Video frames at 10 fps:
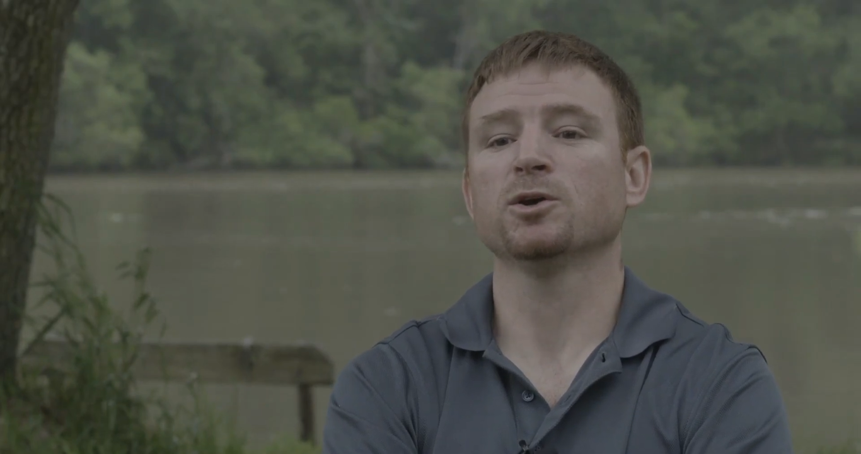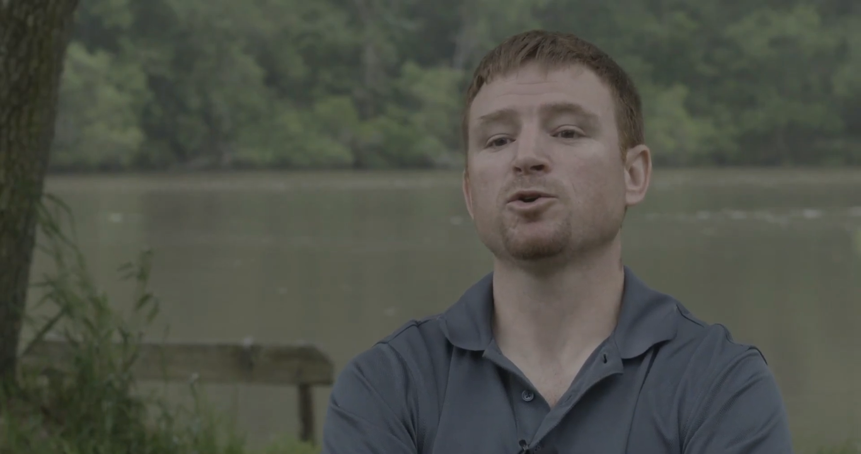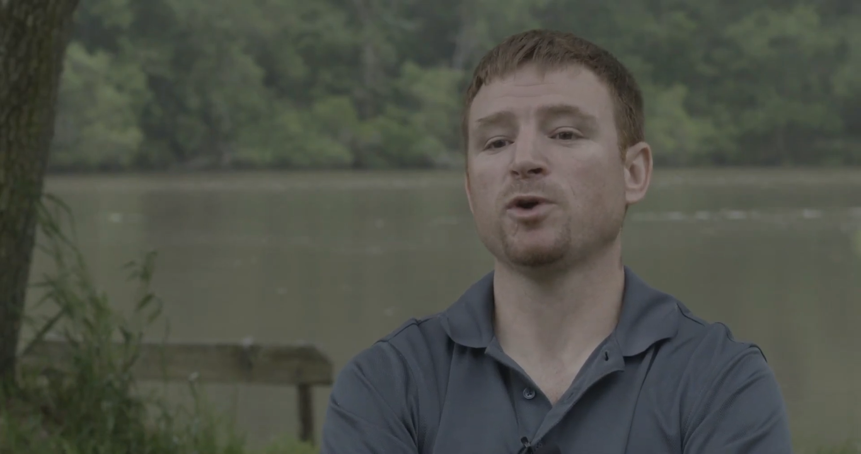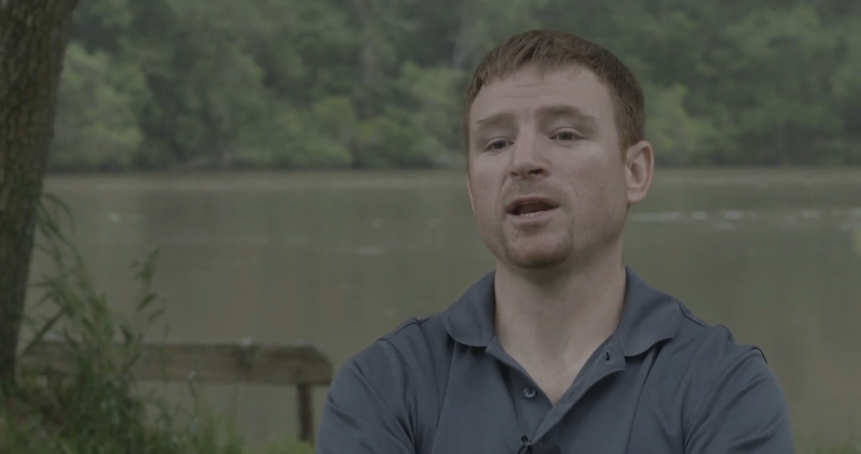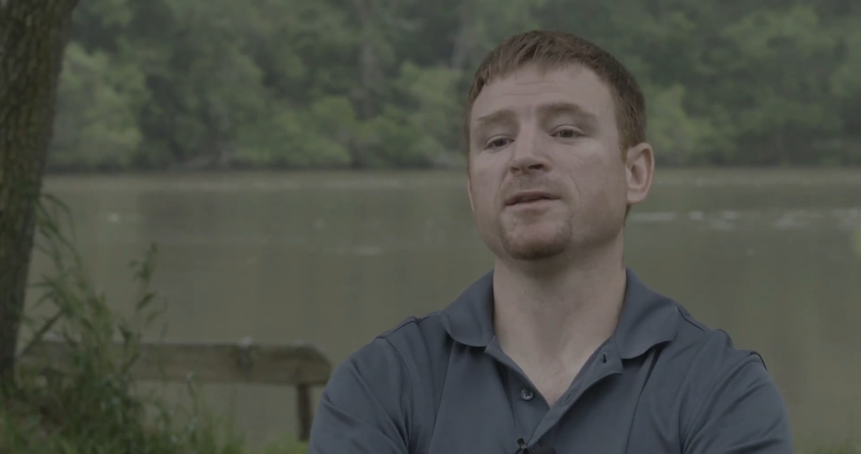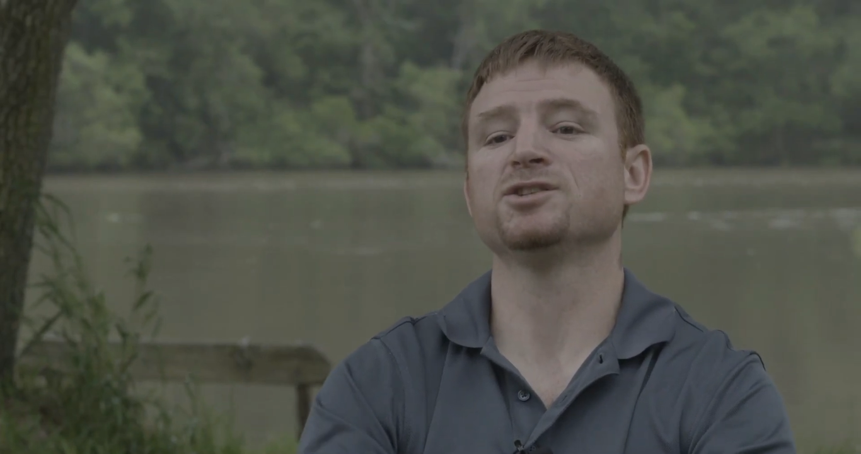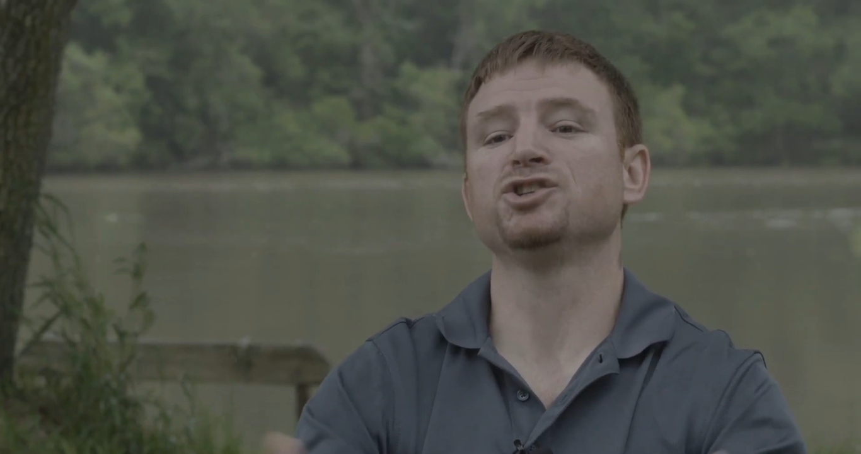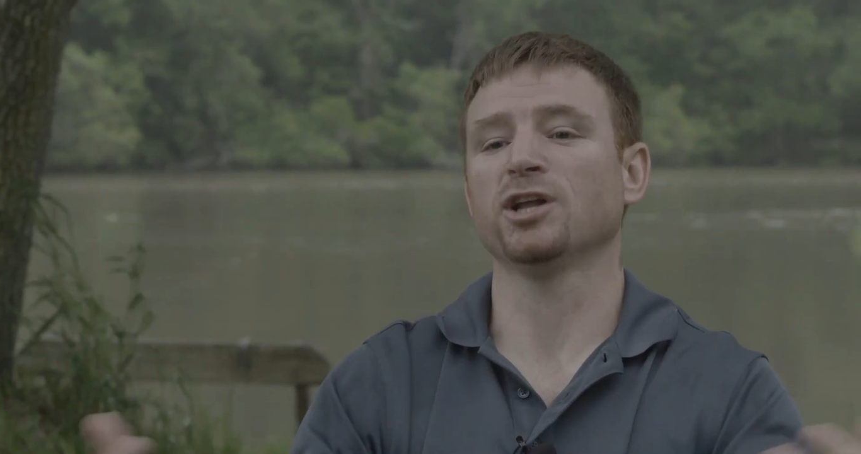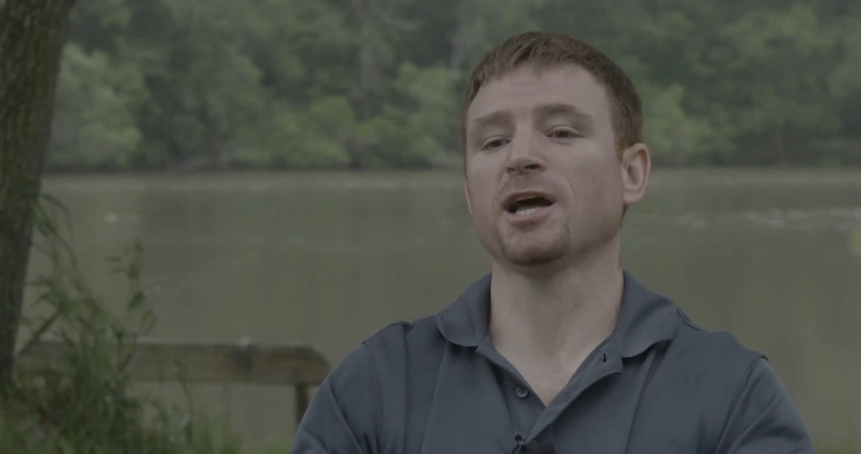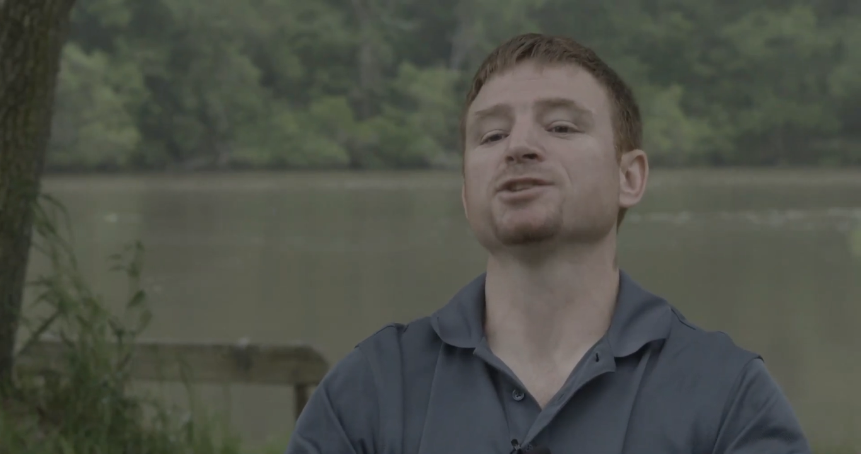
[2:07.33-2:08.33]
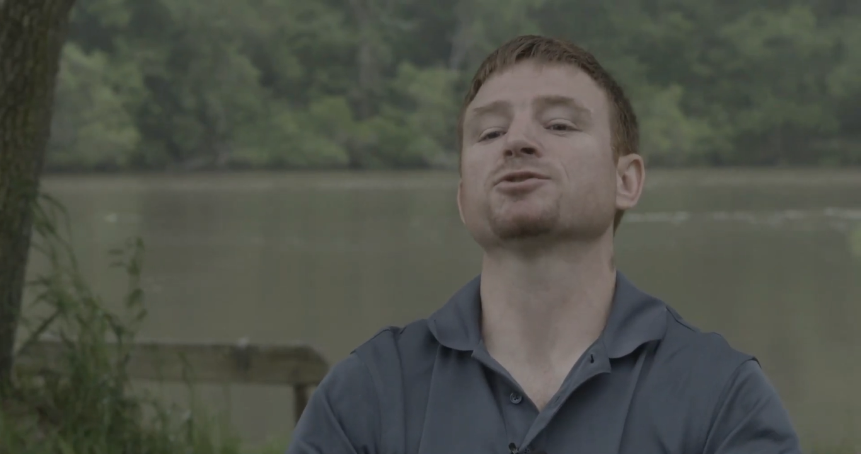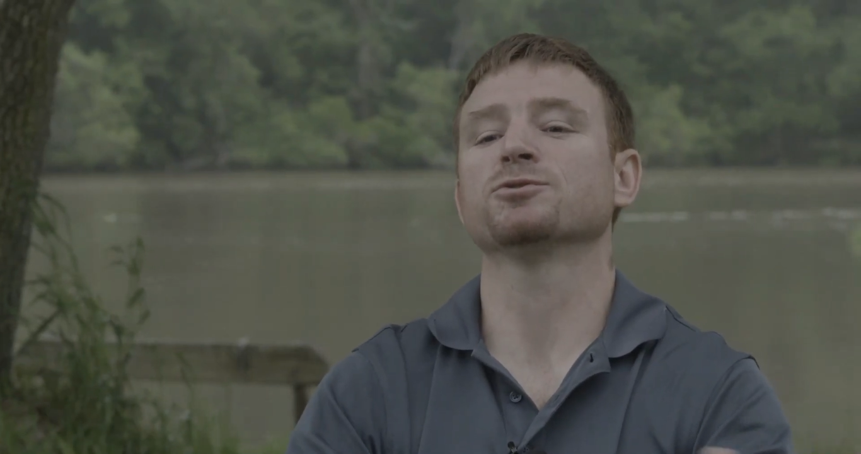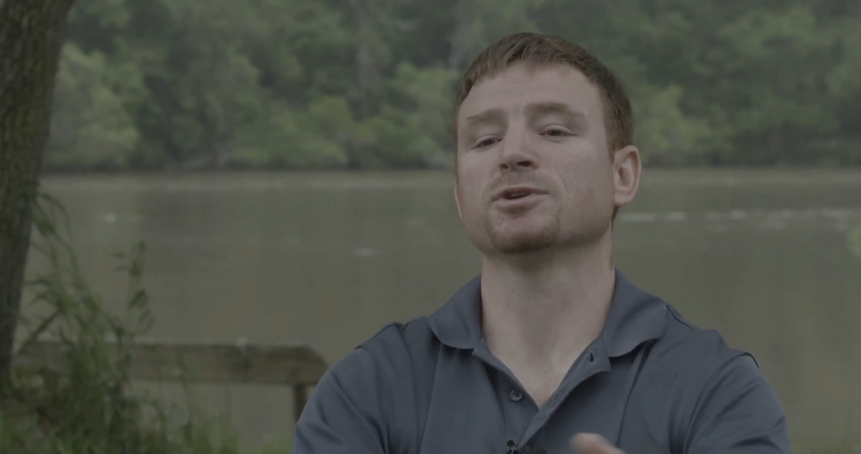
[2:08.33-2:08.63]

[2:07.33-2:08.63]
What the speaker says: created these geological